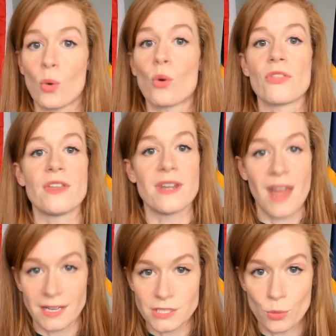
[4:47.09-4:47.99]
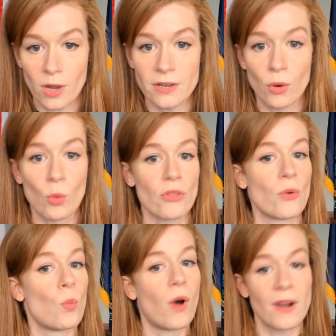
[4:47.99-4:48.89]
or the next one, or
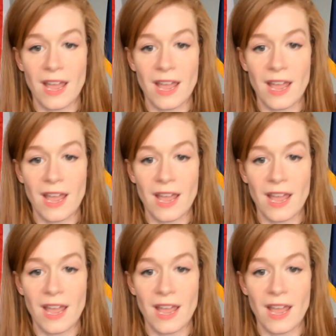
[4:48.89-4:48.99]
the one